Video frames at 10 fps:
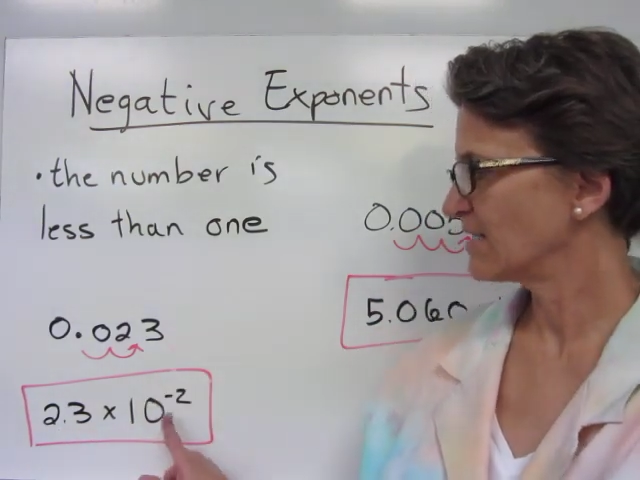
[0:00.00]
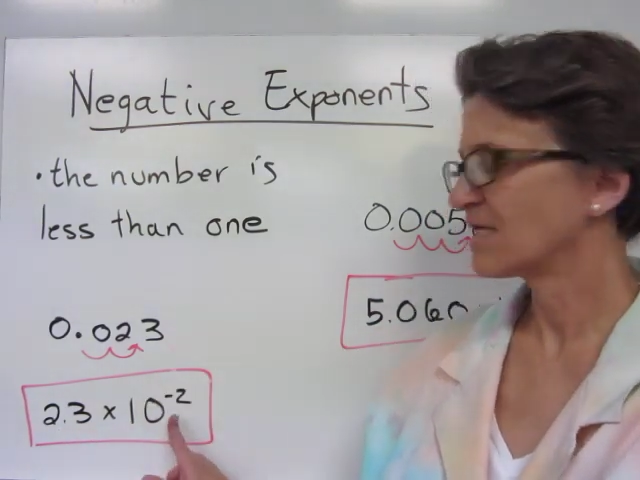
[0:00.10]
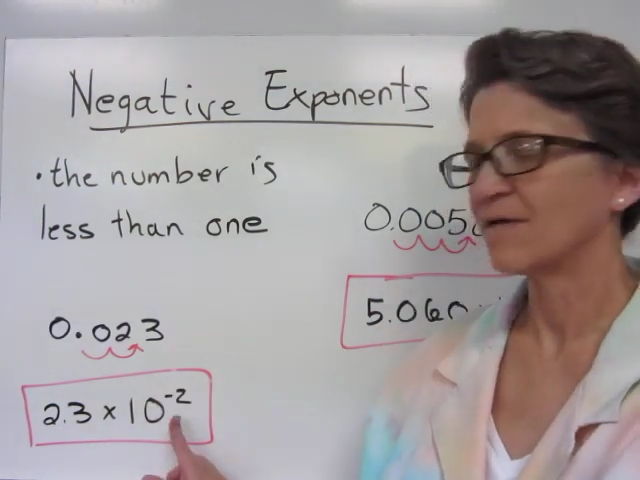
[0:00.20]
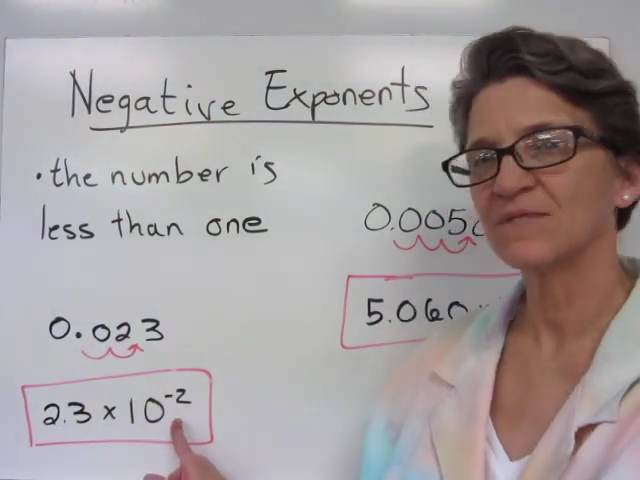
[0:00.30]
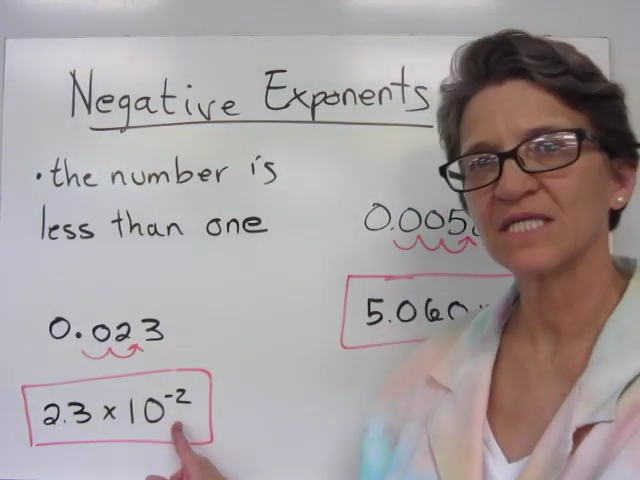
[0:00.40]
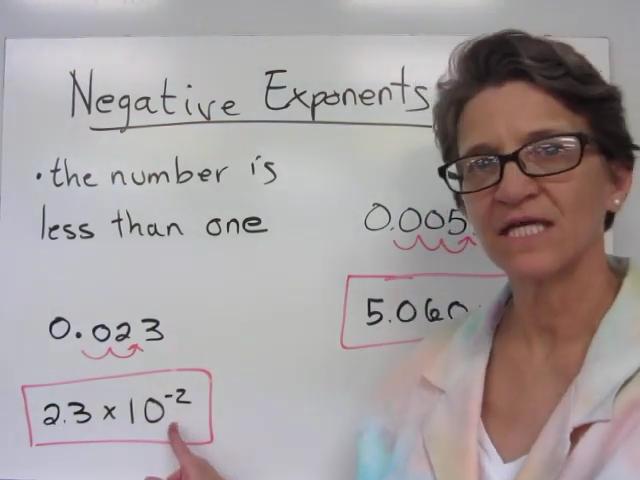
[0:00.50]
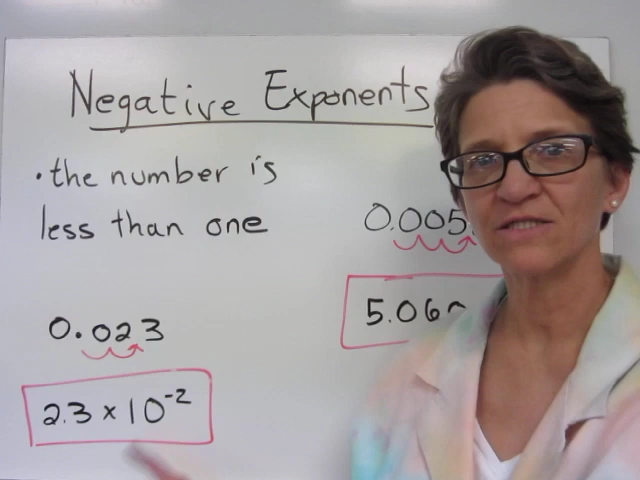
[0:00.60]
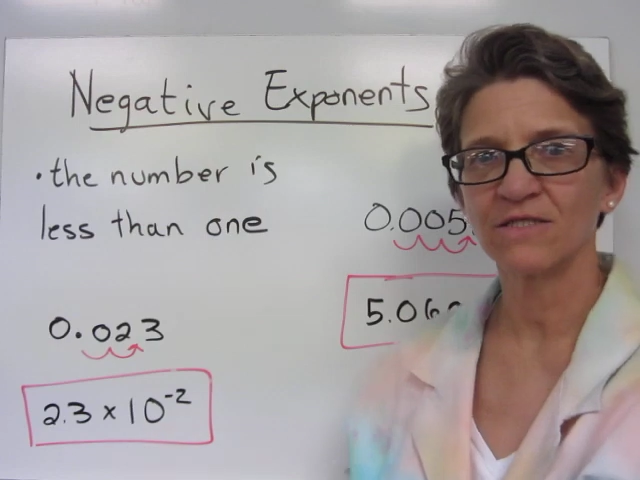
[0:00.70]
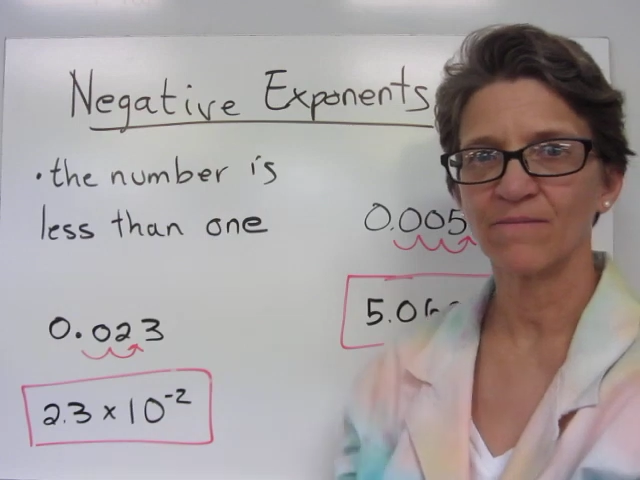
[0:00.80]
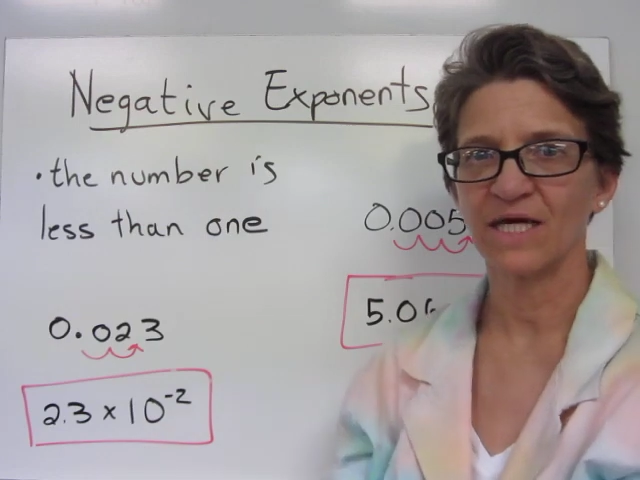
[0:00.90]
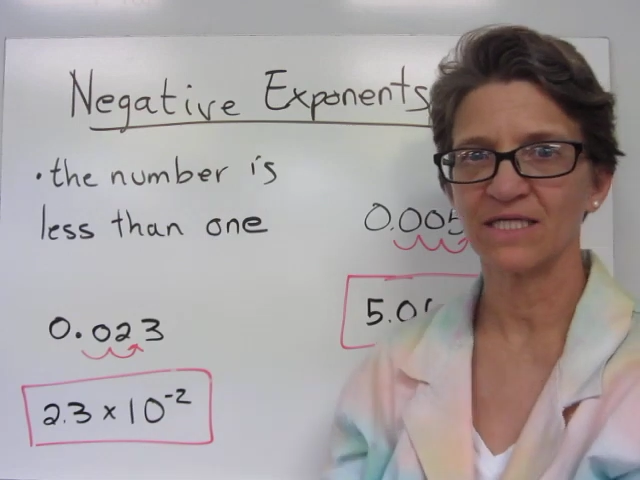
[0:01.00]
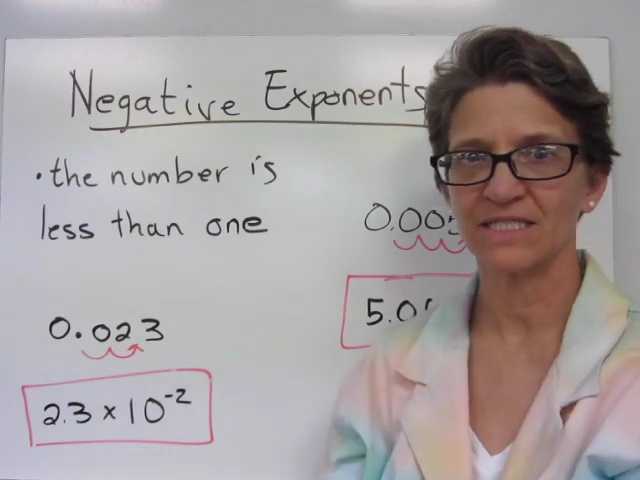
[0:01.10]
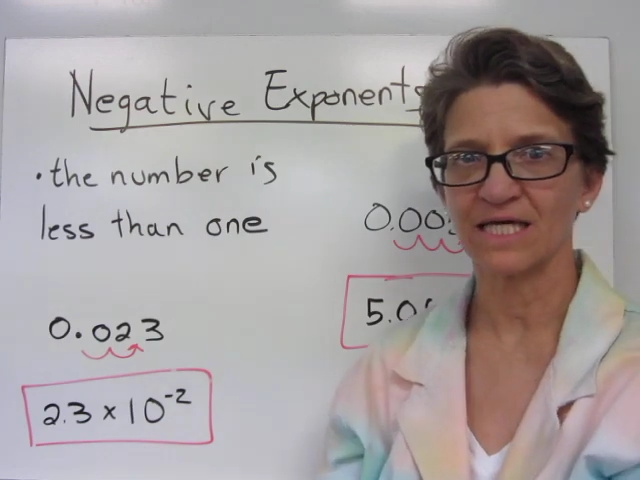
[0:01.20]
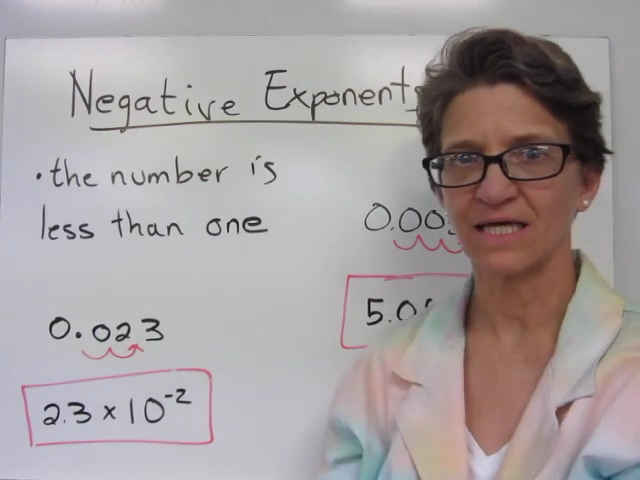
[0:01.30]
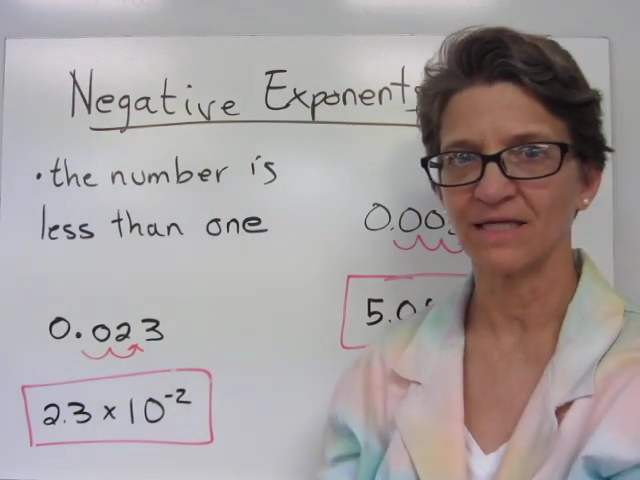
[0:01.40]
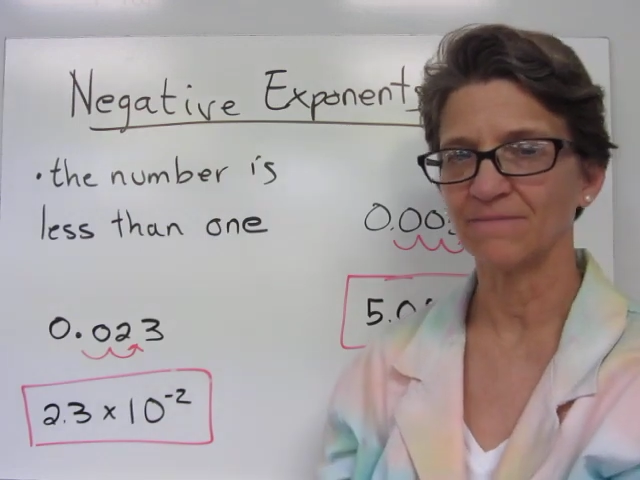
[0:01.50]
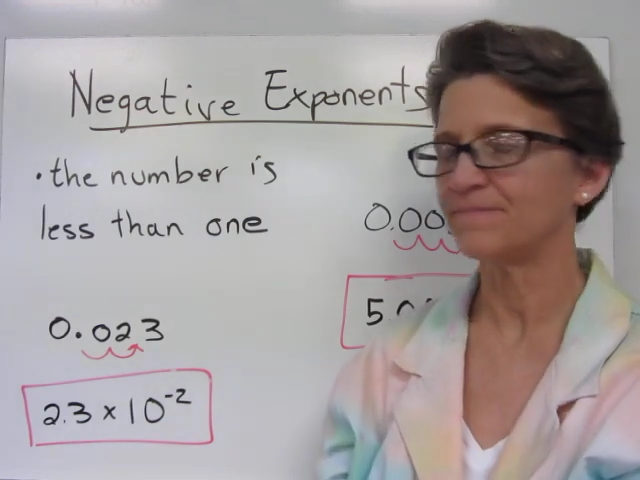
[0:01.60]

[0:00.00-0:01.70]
times 10 to the minus second.